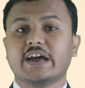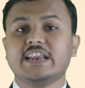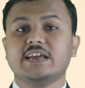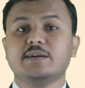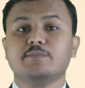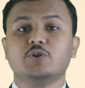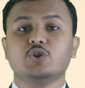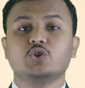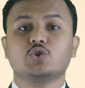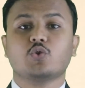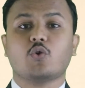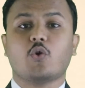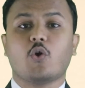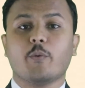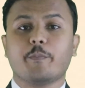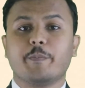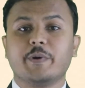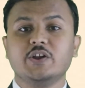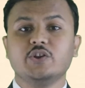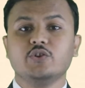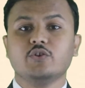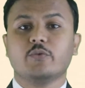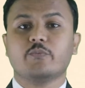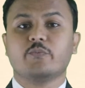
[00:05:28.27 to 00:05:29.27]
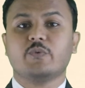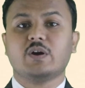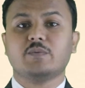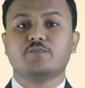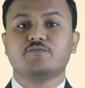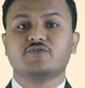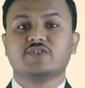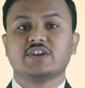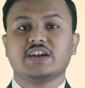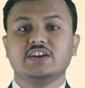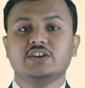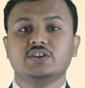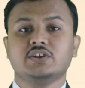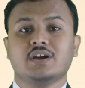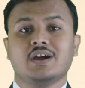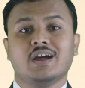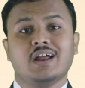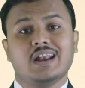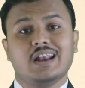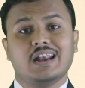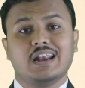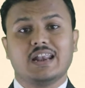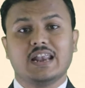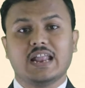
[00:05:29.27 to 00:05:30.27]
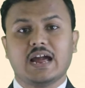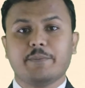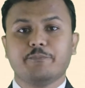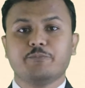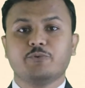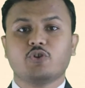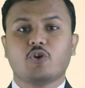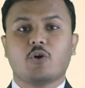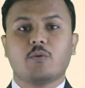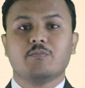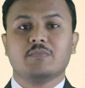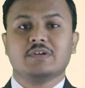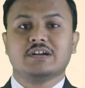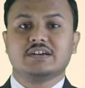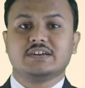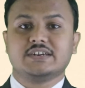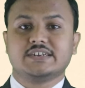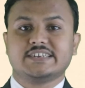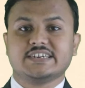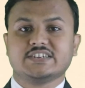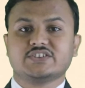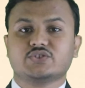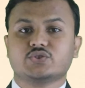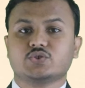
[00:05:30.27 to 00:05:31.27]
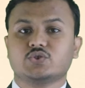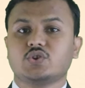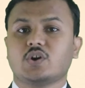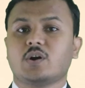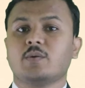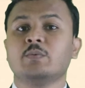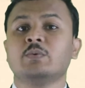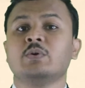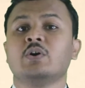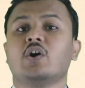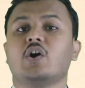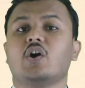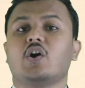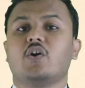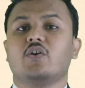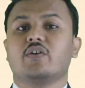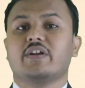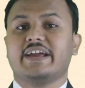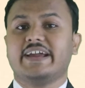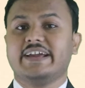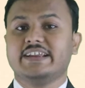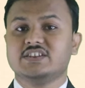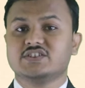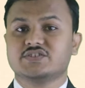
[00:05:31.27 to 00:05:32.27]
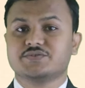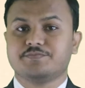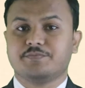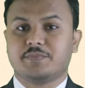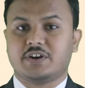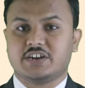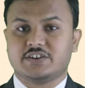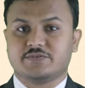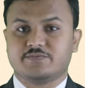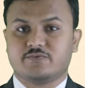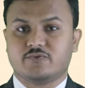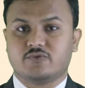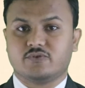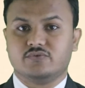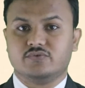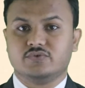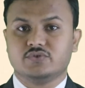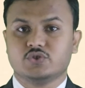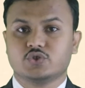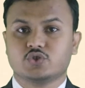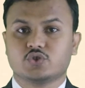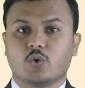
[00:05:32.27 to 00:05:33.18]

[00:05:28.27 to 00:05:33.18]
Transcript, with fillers: You can able to open your website, laptop, desktop or any smartphone.